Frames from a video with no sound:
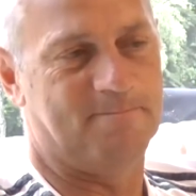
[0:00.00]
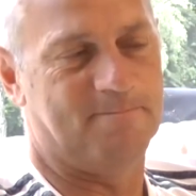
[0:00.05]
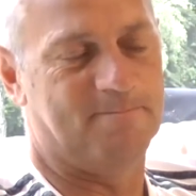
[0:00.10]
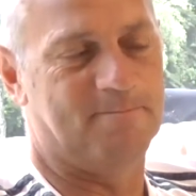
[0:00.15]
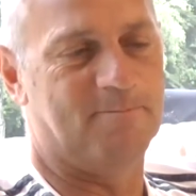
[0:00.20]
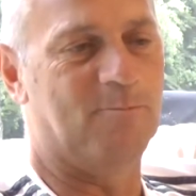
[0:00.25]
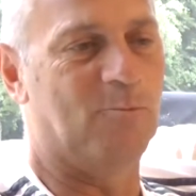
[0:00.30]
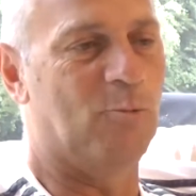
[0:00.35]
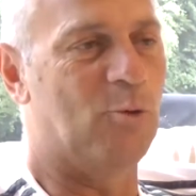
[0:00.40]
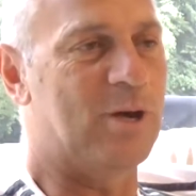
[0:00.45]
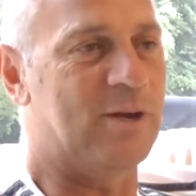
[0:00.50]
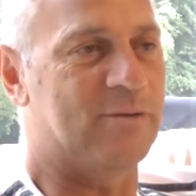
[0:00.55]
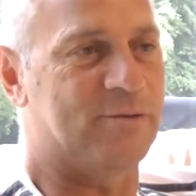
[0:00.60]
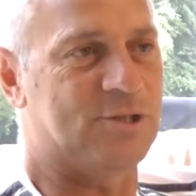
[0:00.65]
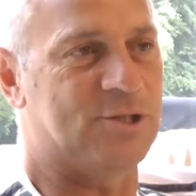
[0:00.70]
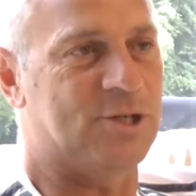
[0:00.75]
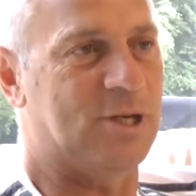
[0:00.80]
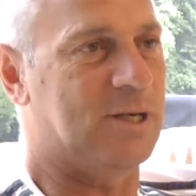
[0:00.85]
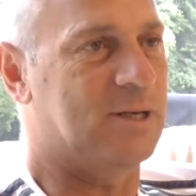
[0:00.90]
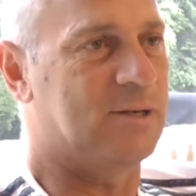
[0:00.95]
we've
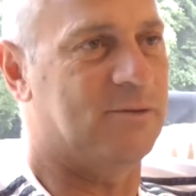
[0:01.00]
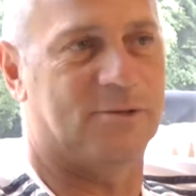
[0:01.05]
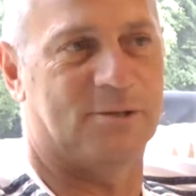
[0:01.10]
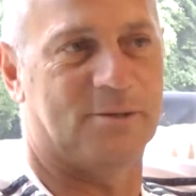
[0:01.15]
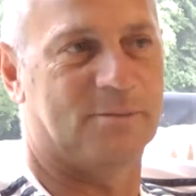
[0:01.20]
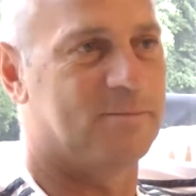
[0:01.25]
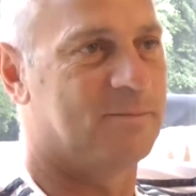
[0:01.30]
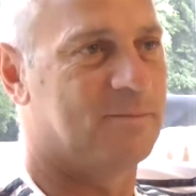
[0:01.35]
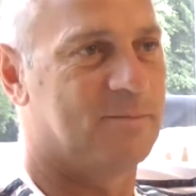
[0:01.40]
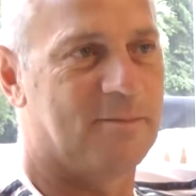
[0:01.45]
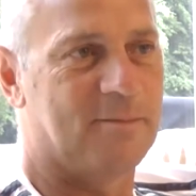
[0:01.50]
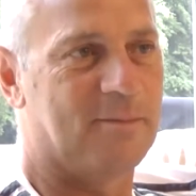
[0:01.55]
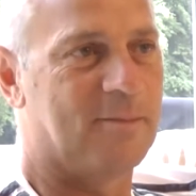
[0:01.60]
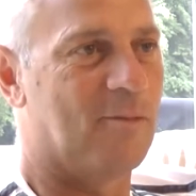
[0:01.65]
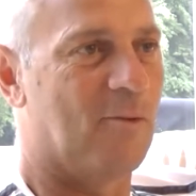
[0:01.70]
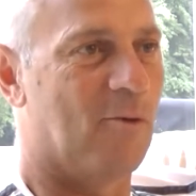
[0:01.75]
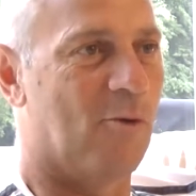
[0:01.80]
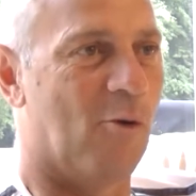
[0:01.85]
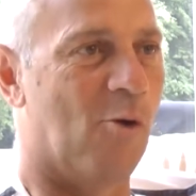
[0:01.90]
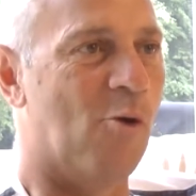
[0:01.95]
achieved
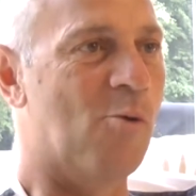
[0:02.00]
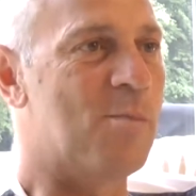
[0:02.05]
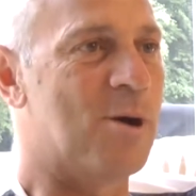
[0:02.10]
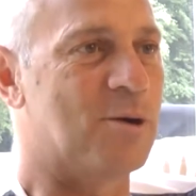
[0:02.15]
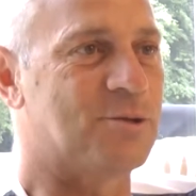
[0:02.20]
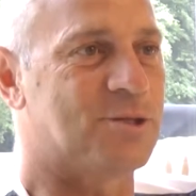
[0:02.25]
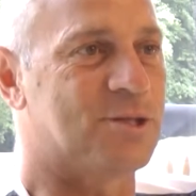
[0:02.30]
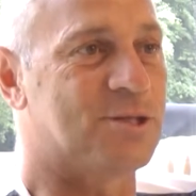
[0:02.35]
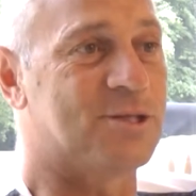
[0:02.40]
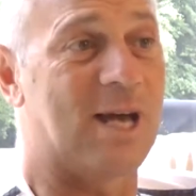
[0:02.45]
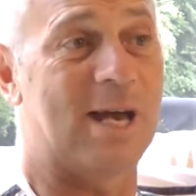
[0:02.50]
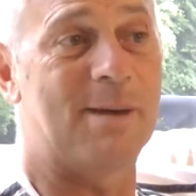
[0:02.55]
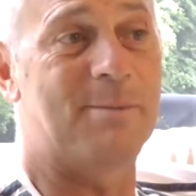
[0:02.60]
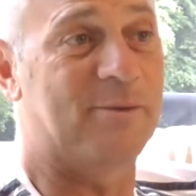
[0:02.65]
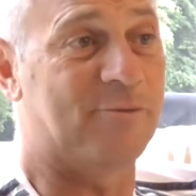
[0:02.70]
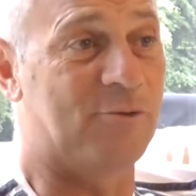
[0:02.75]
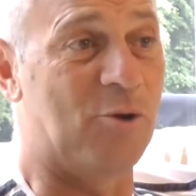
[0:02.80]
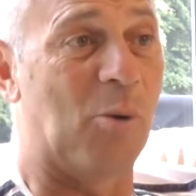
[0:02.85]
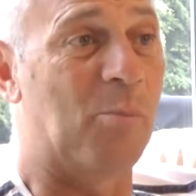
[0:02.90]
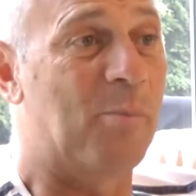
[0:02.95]
almost the same,
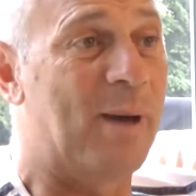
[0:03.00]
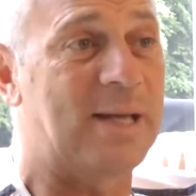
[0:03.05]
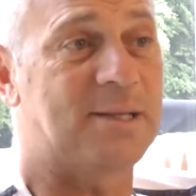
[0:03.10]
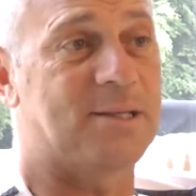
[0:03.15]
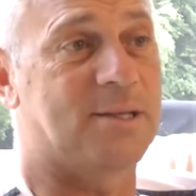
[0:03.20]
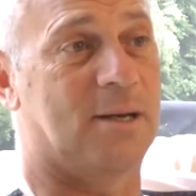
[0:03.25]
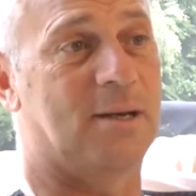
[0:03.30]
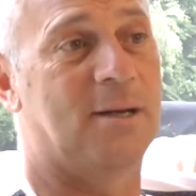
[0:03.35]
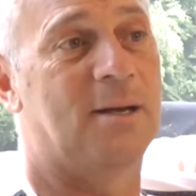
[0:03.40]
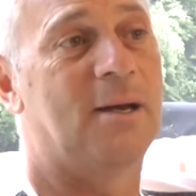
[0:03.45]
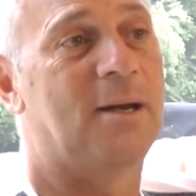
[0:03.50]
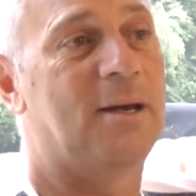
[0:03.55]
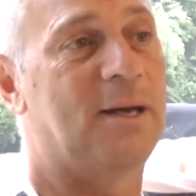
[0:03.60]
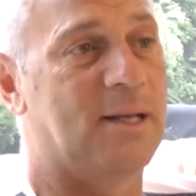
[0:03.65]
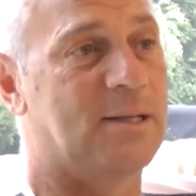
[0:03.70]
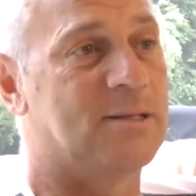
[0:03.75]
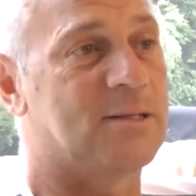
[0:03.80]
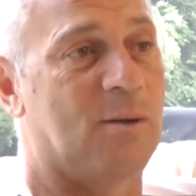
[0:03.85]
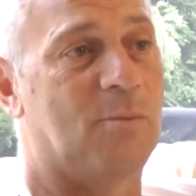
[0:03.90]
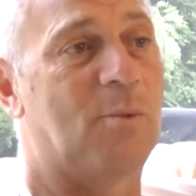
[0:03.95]
if not better,
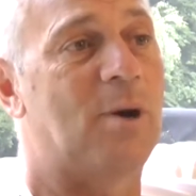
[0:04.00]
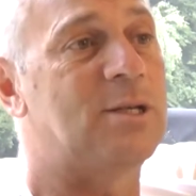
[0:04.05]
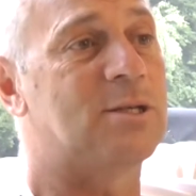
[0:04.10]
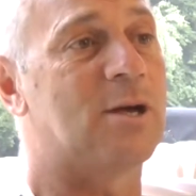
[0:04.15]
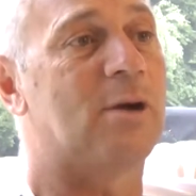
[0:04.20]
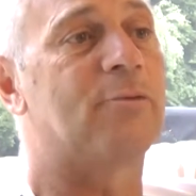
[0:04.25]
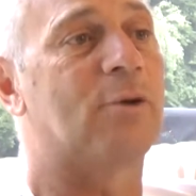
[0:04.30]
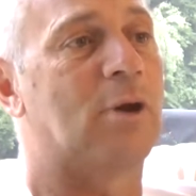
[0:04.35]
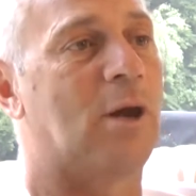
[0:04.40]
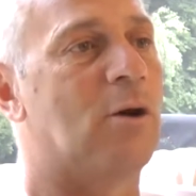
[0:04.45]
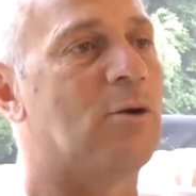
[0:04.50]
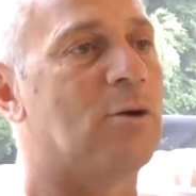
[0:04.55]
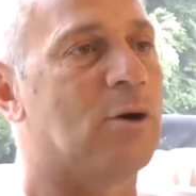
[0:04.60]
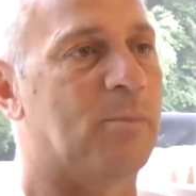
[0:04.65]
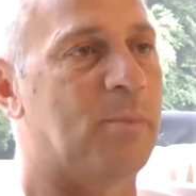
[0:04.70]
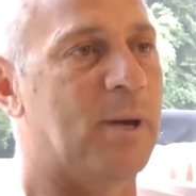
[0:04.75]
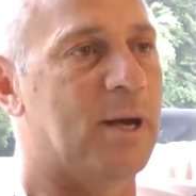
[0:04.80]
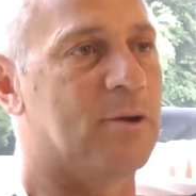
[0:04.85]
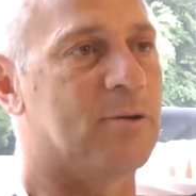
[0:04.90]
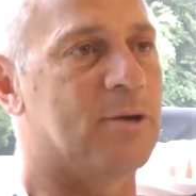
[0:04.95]
in some ways over a longer
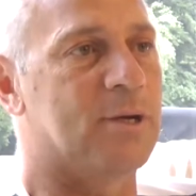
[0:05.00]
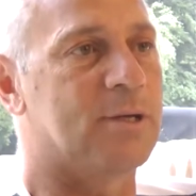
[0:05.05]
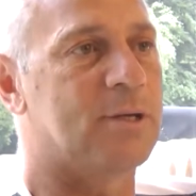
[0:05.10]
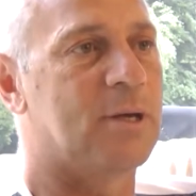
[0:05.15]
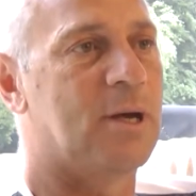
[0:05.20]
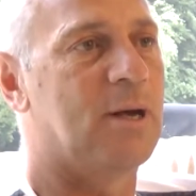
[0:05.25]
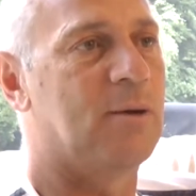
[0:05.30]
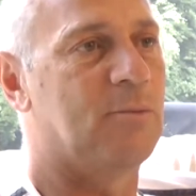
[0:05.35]
period.